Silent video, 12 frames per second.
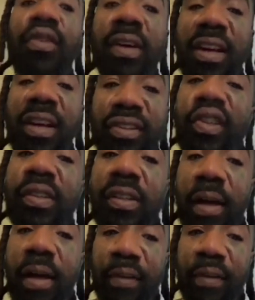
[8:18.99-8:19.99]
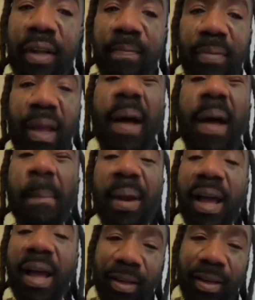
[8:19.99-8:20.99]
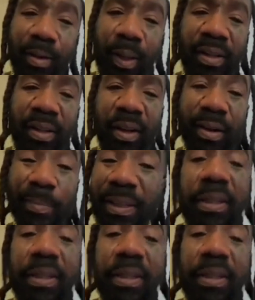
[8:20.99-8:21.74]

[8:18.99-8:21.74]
Like, oh God, as soon as I fuck, I block your ass.